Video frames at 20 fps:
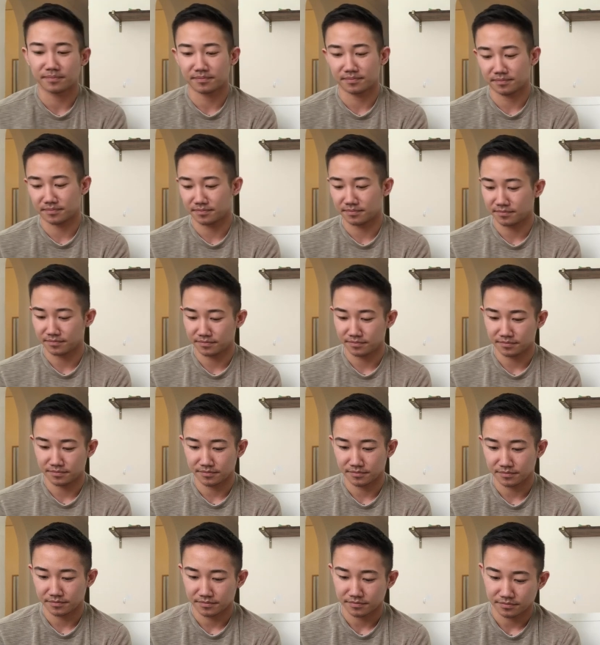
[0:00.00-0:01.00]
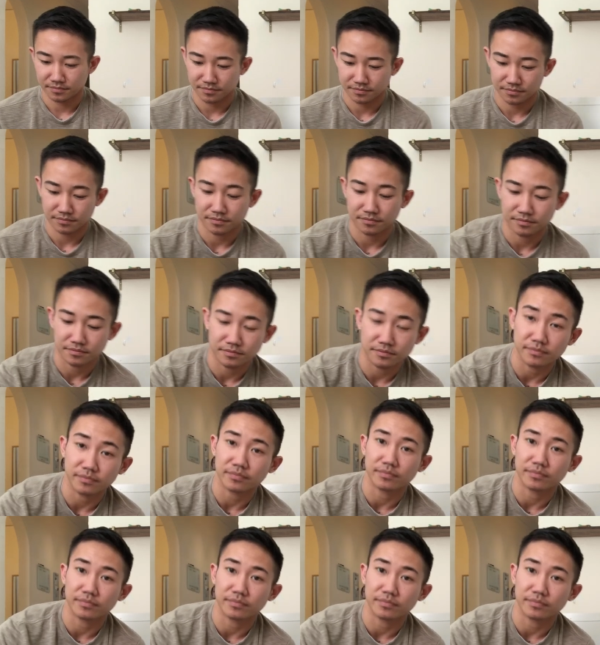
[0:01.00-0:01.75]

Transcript: Nothing is said.